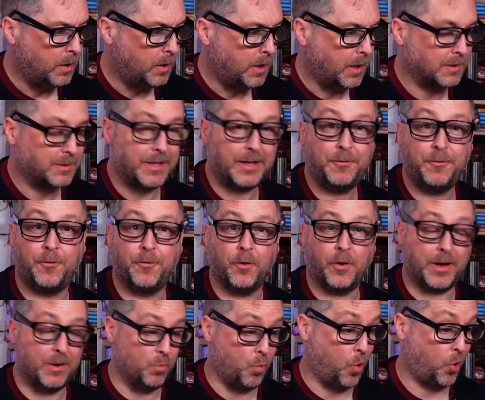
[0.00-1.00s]
It's like
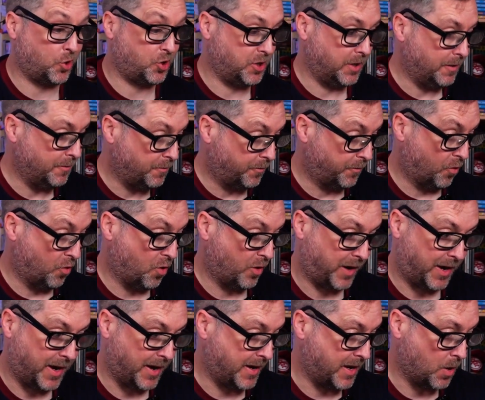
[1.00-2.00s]
fucking watching in
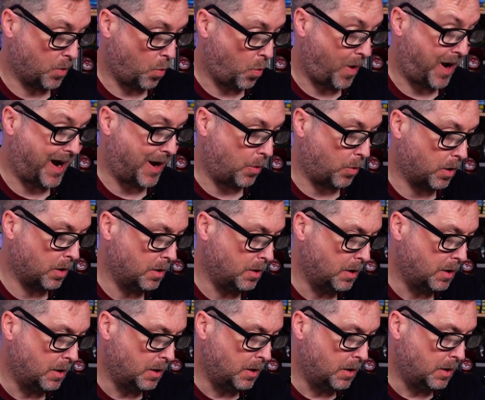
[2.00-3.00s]
4K. Wow.
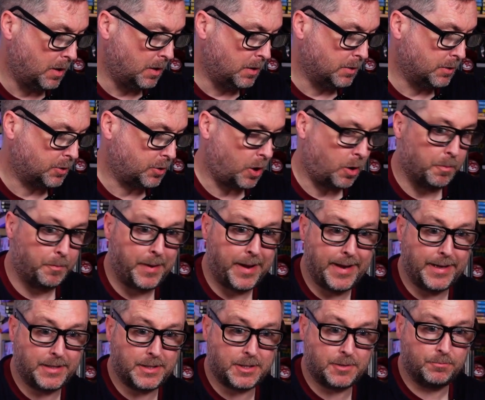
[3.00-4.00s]
So,
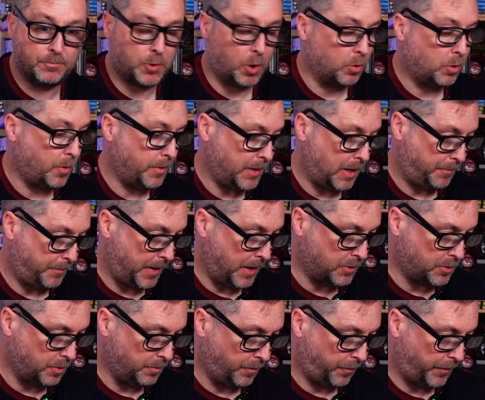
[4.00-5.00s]
Binks, don't go in that
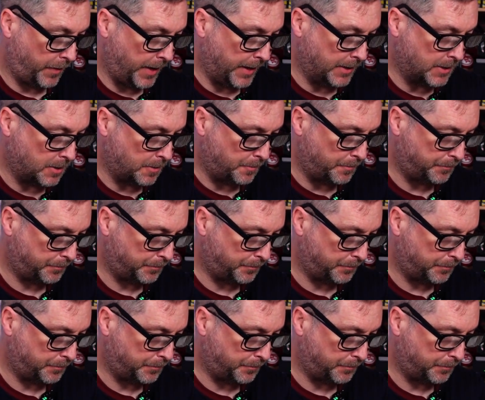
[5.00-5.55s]
bedroom and fight.